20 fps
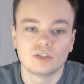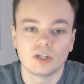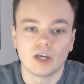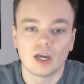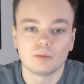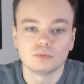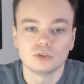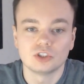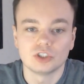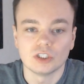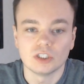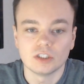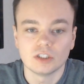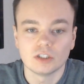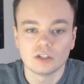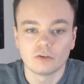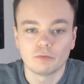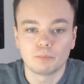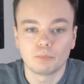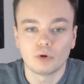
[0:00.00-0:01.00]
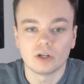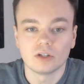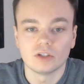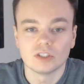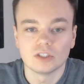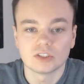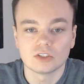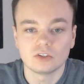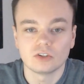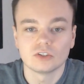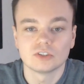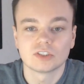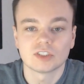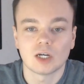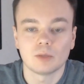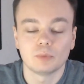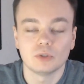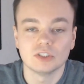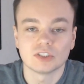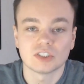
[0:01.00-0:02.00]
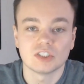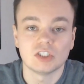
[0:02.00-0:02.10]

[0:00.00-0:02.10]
mg of prednisolone tablets